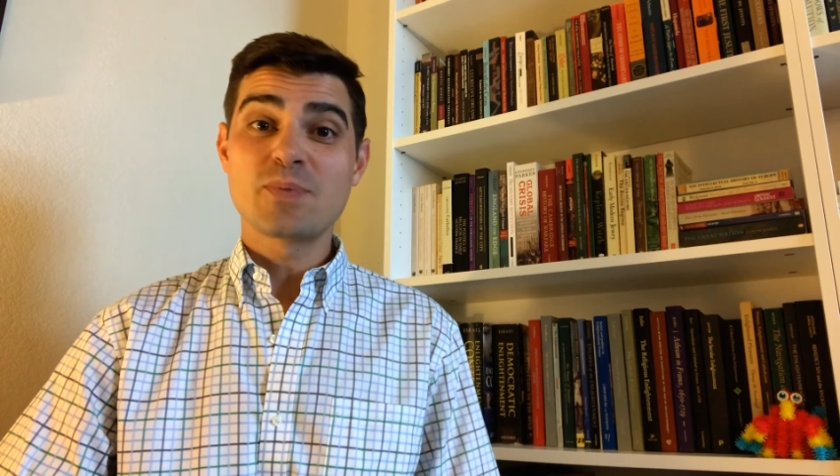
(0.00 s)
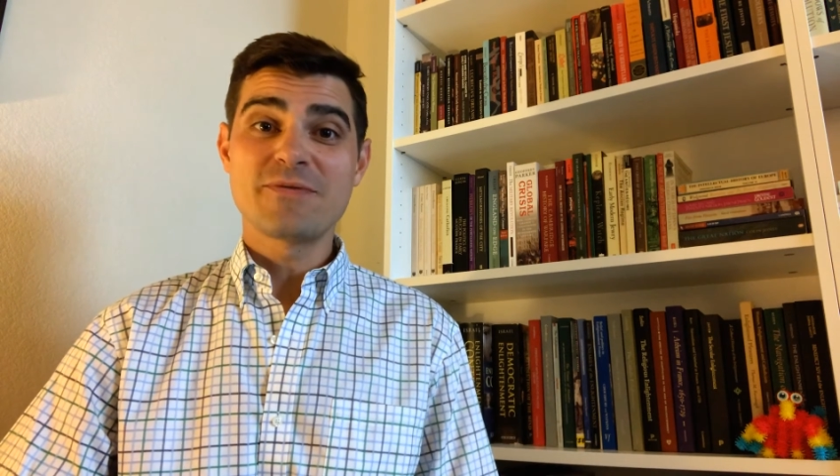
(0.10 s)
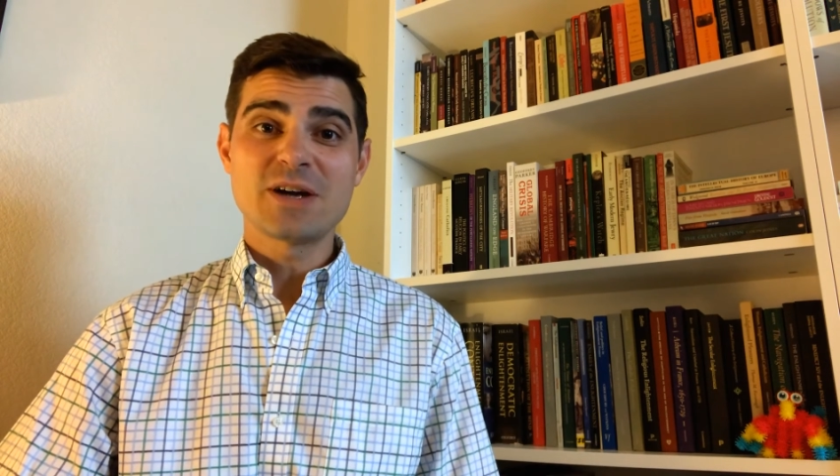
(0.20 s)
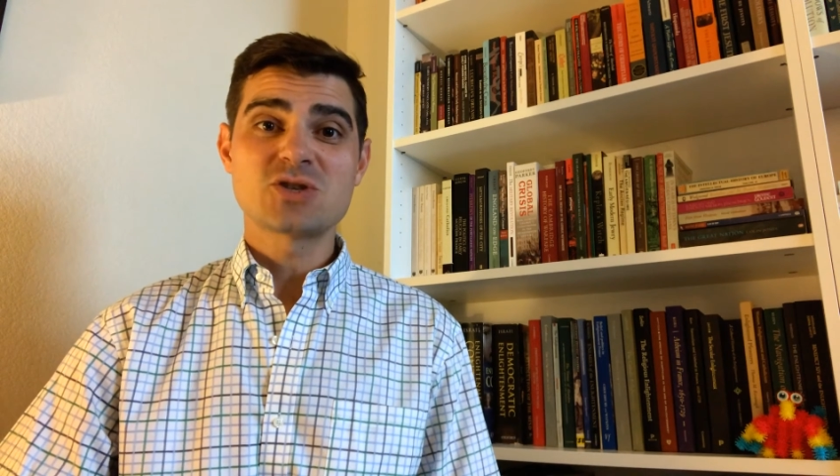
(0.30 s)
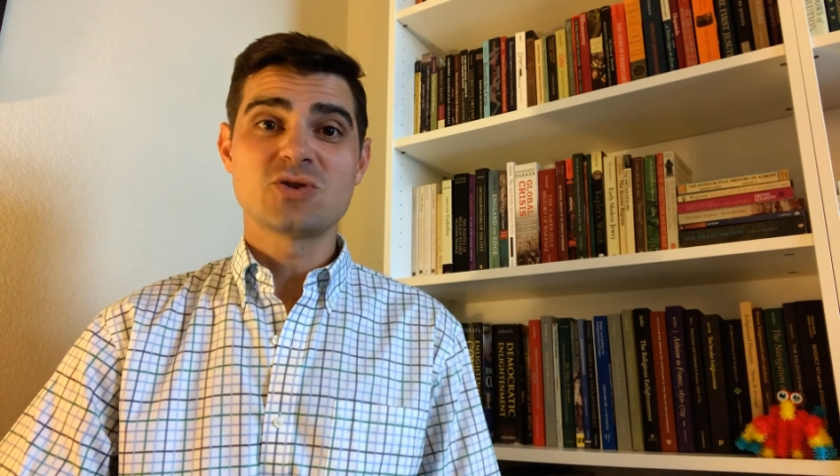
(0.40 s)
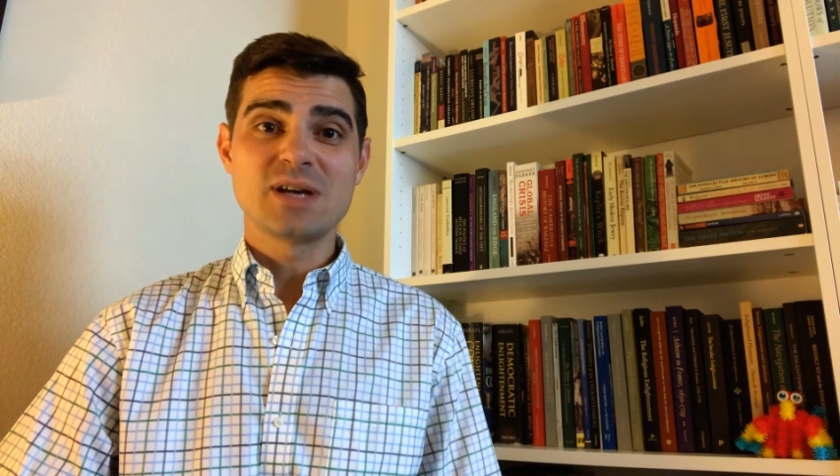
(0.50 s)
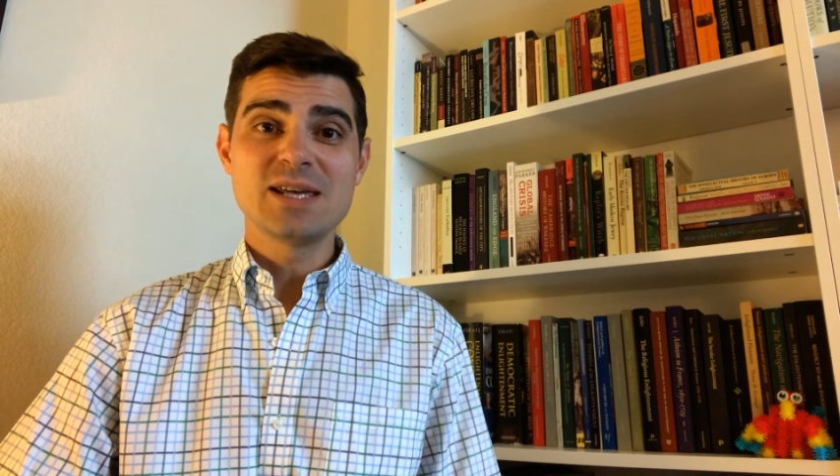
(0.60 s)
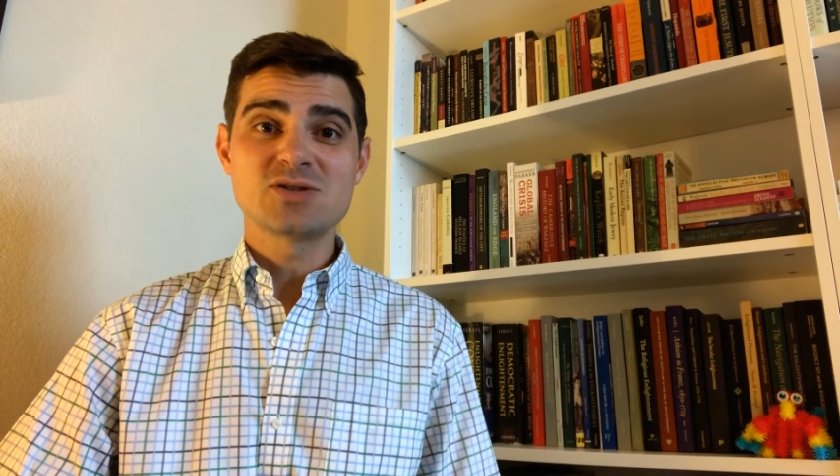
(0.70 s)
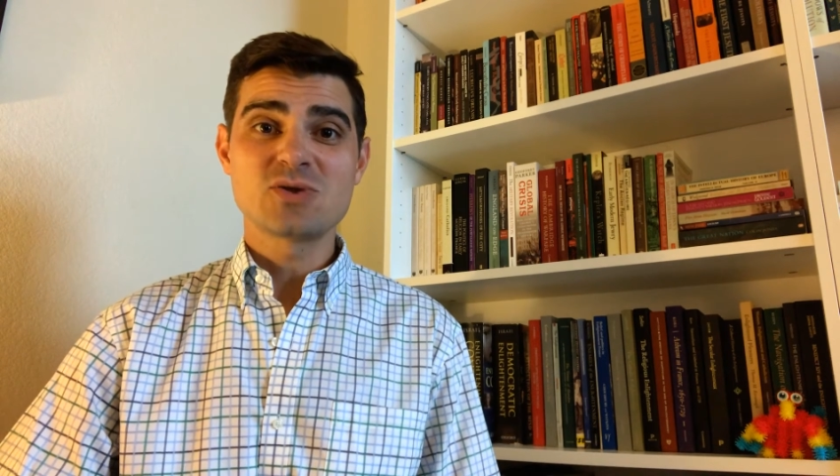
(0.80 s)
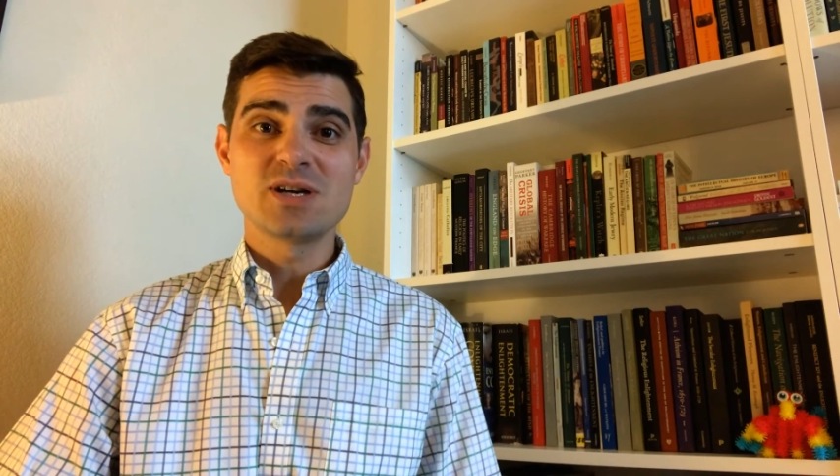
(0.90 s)
professional
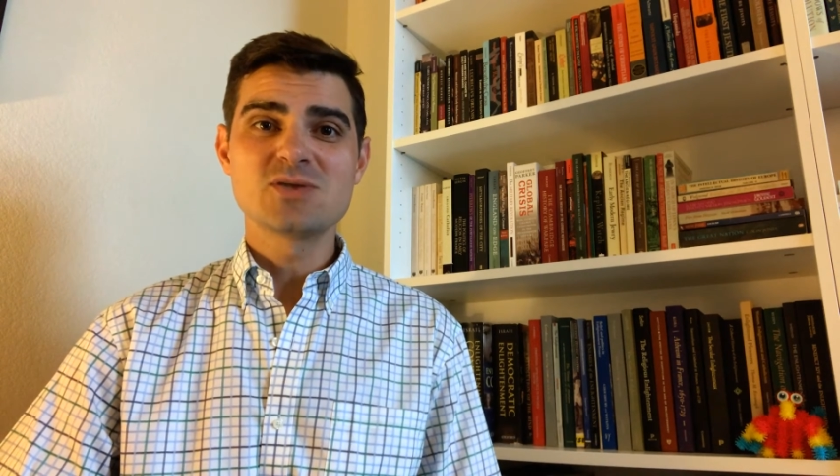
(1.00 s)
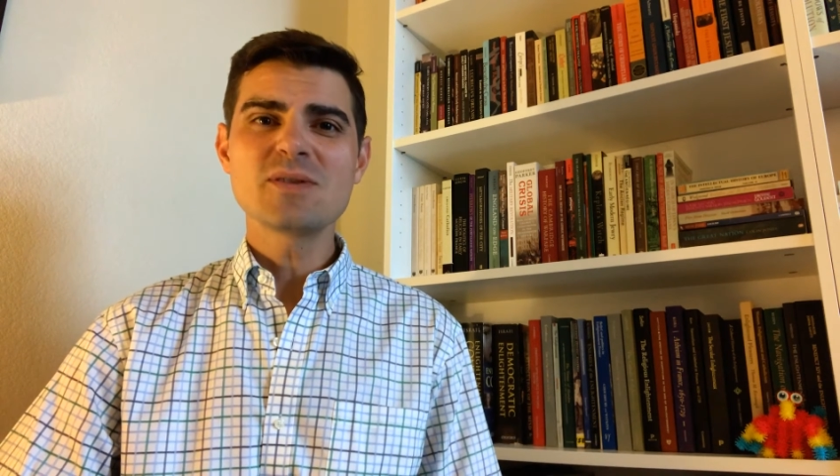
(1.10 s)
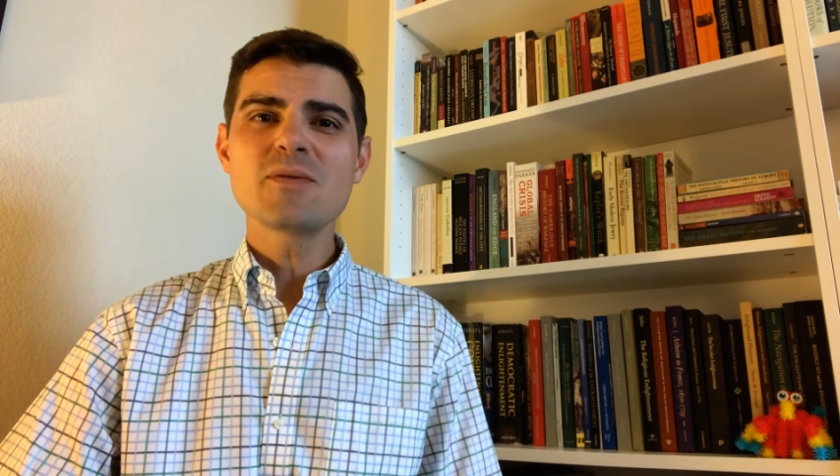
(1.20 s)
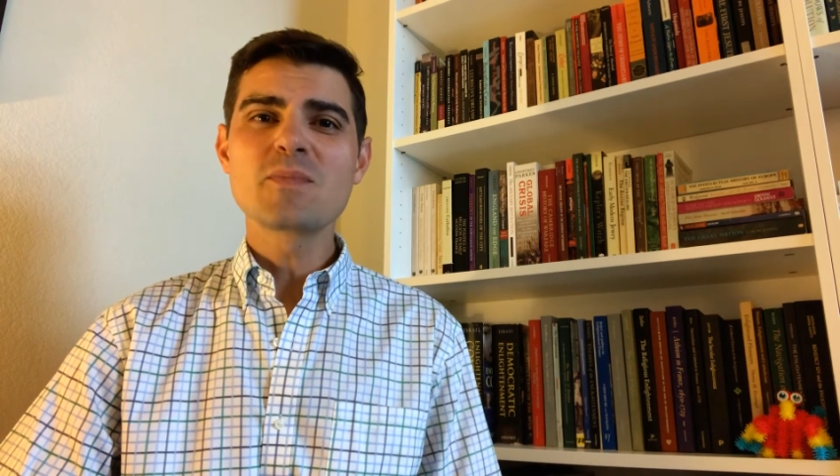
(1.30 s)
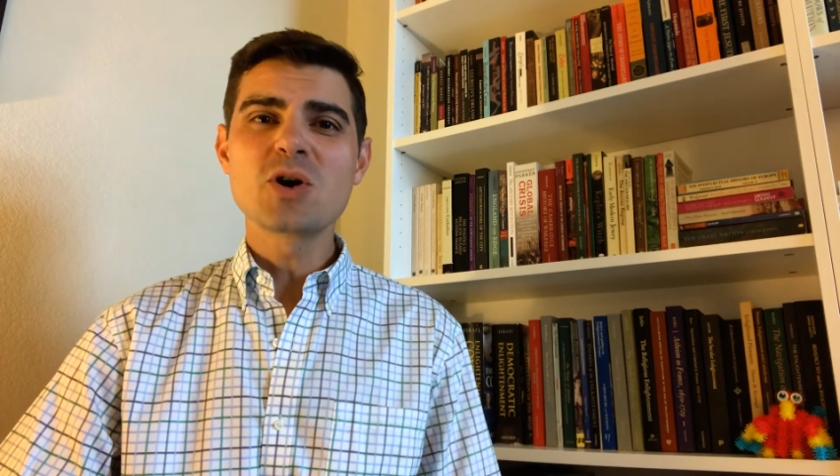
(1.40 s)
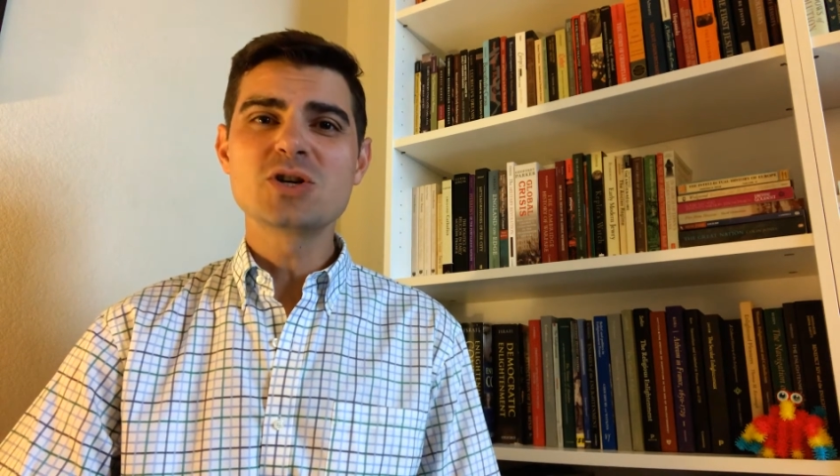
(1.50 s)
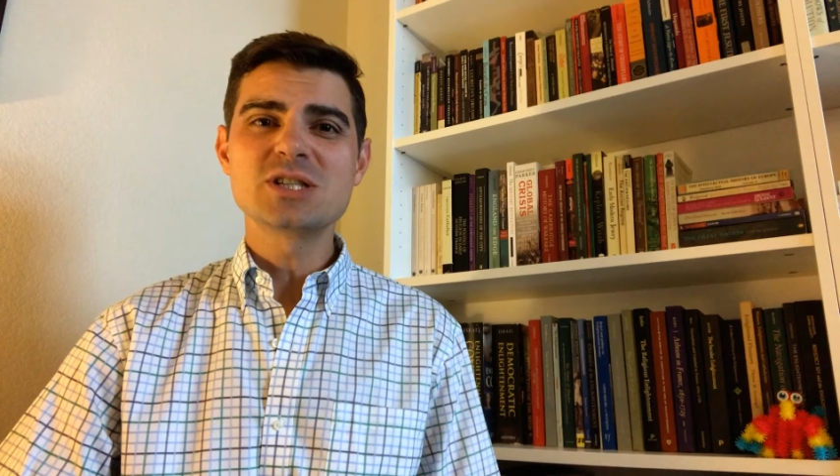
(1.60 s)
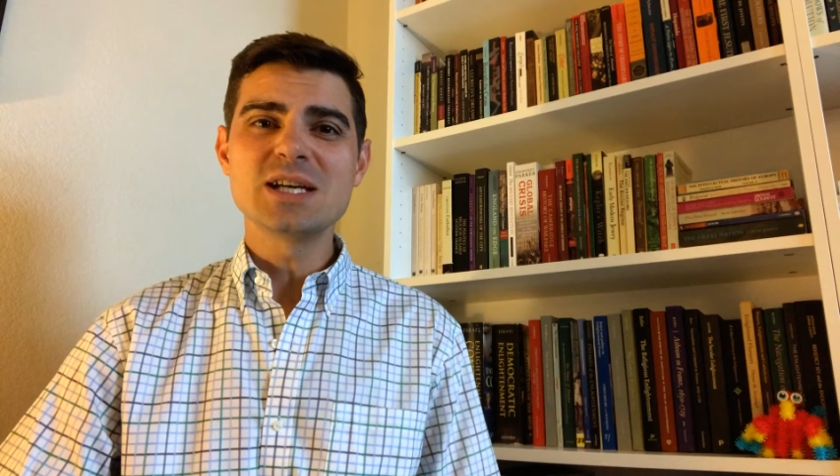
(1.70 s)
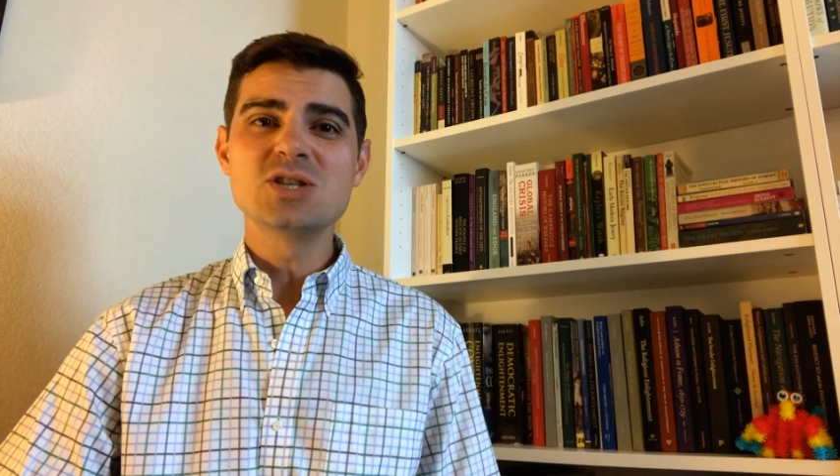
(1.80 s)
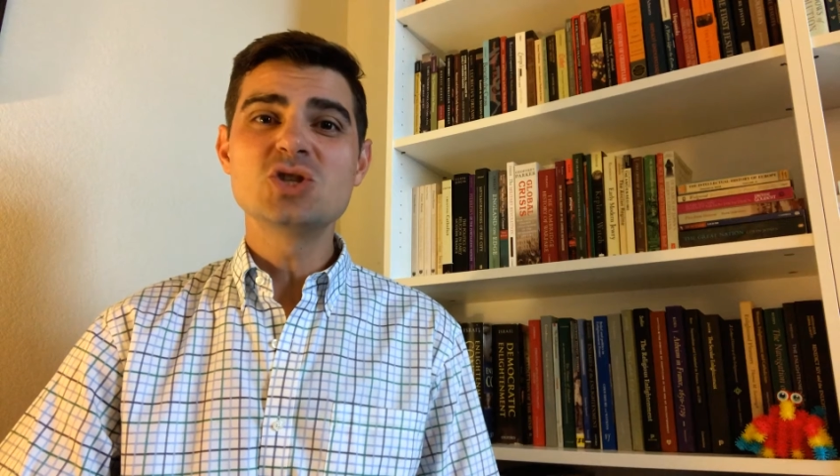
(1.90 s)
history sort of emerged in